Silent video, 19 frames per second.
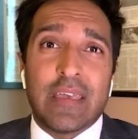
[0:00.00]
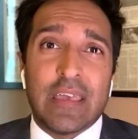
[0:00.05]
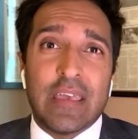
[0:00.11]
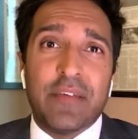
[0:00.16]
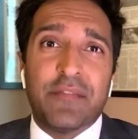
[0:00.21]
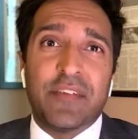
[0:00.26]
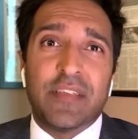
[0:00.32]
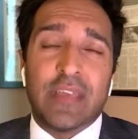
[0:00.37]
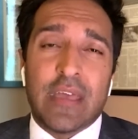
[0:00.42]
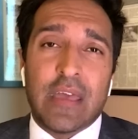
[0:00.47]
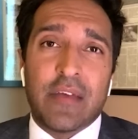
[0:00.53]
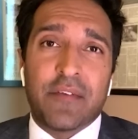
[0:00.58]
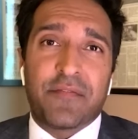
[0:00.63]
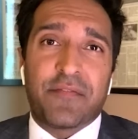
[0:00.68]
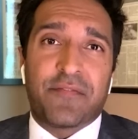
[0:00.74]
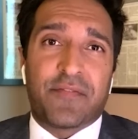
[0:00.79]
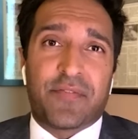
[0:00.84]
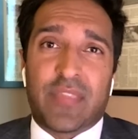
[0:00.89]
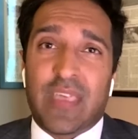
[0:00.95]
even if
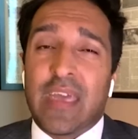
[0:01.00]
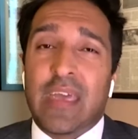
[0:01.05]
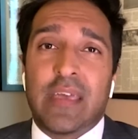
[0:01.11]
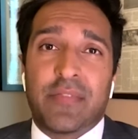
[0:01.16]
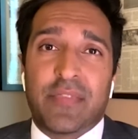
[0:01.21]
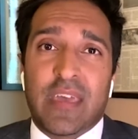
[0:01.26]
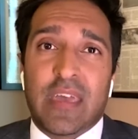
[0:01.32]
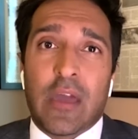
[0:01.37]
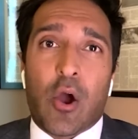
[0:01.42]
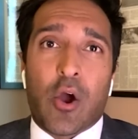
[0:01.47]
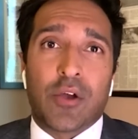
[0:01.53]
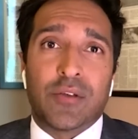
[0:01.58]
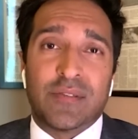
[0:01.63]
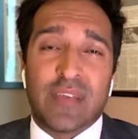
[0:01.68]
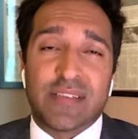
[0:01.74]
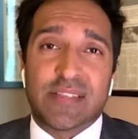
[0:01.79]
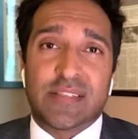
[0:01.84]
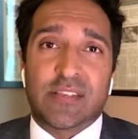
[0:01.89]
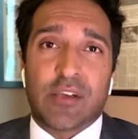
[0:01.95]
they aren't
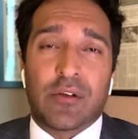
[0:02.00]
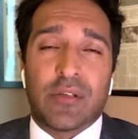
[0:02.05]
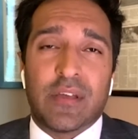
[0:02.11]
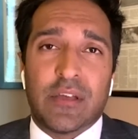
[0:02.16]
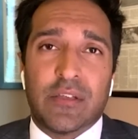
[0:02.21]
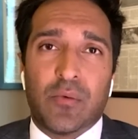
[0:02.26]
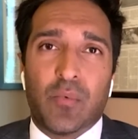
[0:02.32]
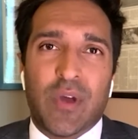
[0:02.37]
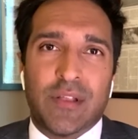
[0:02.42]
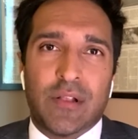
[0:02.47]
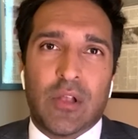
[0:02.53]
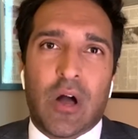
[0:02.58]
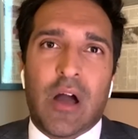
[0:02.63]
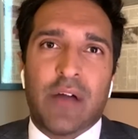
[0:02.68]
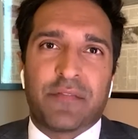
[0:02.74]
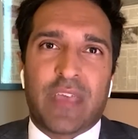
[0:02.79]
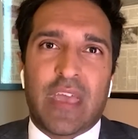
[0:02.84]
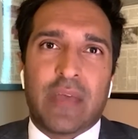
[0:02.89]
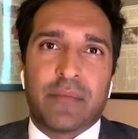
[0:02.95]
necessarily going to win a
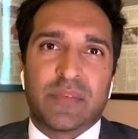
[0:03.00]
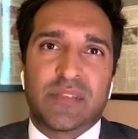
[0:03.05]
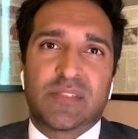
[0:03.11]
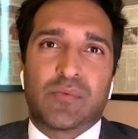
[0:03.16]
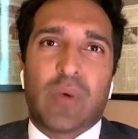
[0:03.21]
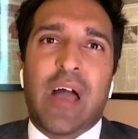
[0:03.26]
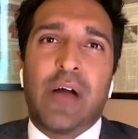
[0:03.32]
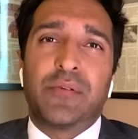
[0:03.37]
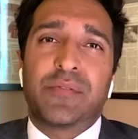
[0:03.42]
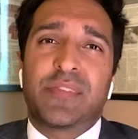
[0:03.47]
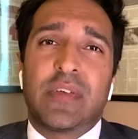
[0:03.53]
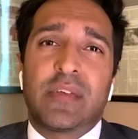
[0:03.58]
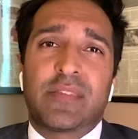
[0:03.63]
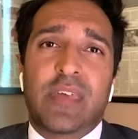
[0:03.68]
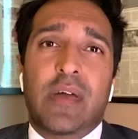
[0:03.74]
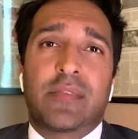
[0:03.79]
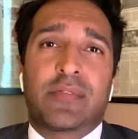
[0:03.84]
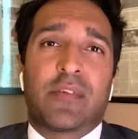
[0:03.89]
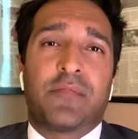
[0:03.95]
lot of games. So I don't think
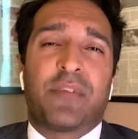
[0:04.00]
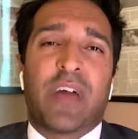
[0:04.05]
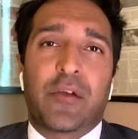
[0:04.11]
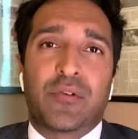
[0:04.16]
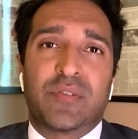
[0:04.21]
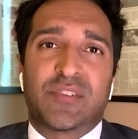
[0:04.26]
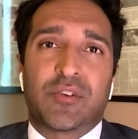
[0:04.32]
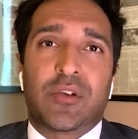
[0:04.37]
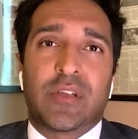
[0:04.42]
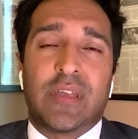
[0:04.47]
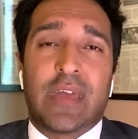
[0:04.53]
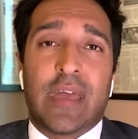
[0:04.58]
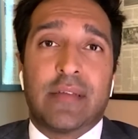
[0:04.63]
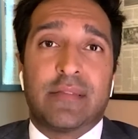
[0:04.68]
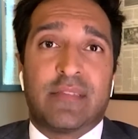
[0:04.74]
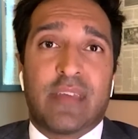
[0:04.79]
that the veterans are going to get